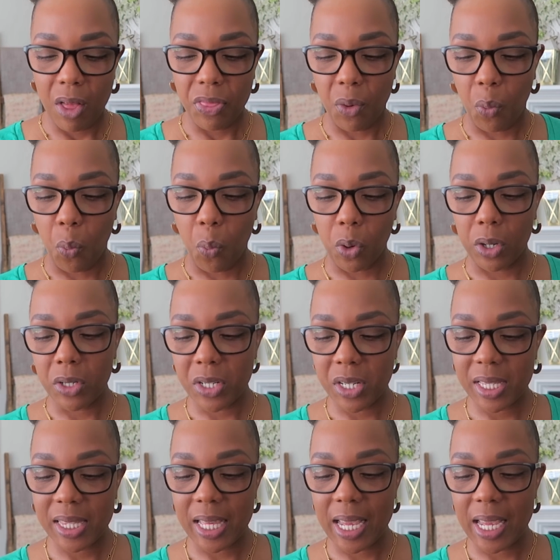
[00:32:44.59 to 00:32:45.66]
The worst
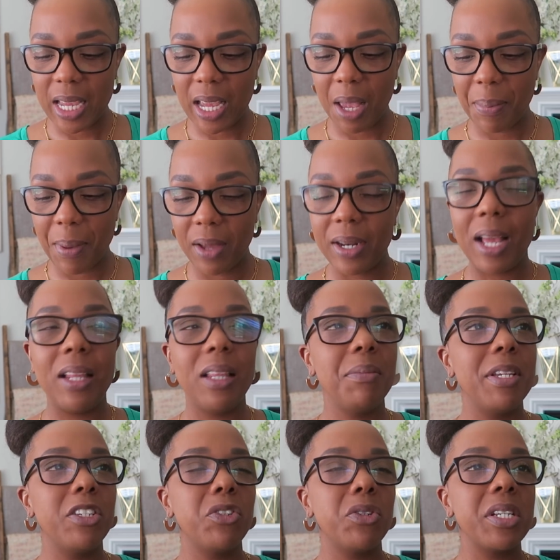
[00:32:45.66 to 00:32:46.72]
thing about
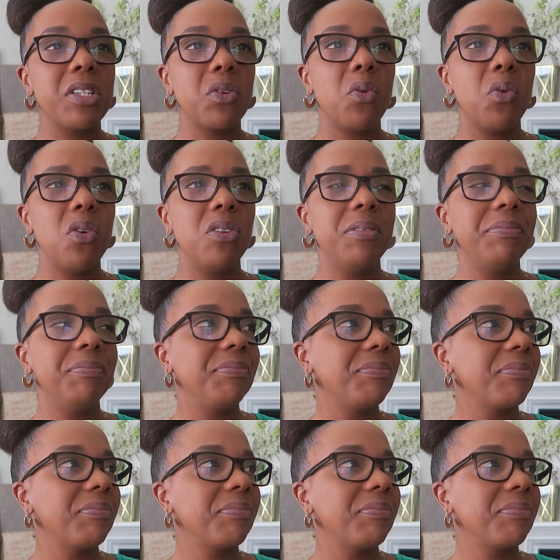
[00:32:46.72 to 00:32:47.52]
elementary school,